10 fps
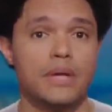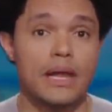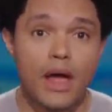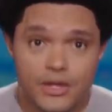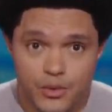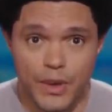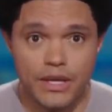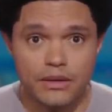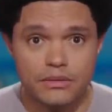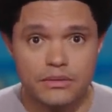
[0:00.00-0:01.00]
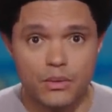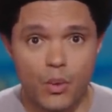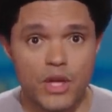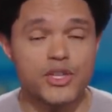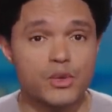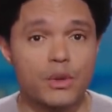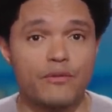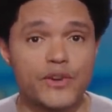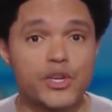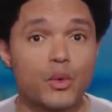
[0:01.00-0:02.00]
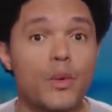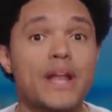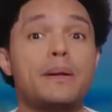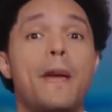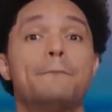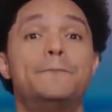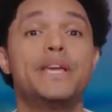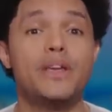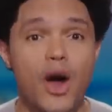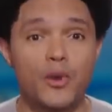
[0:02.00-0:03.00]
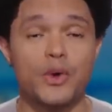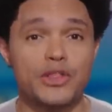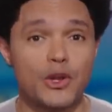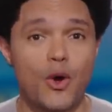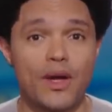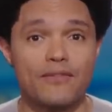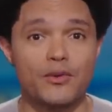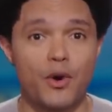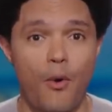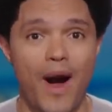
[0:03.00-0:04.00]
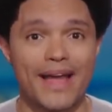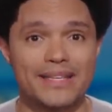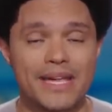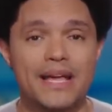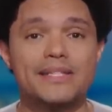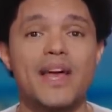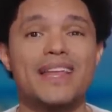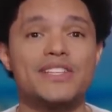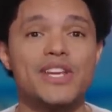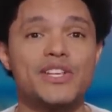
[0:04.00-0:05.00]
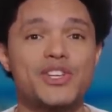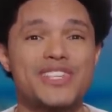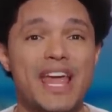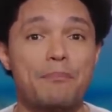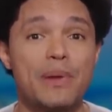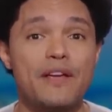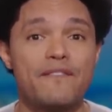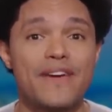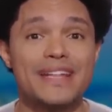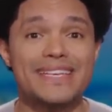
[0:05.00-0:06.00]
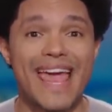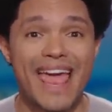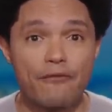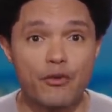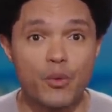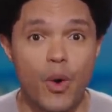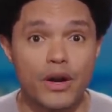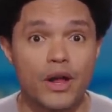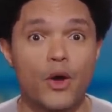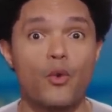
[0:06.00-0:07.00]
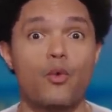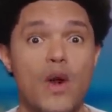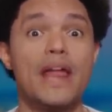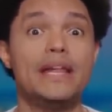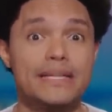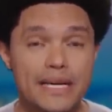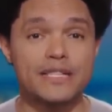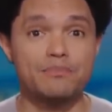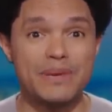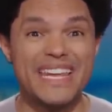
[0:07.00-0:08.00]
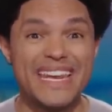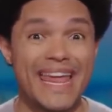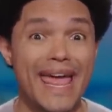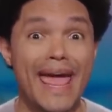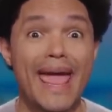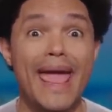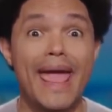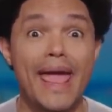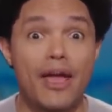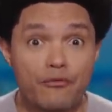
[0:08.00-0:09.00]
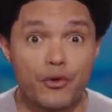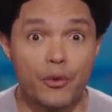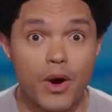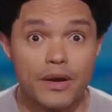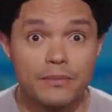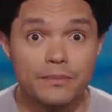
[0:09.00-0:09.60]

And last week, one school official went beyond what the law even requires, telling teachers that being fair to everyone rarely does mean everyone.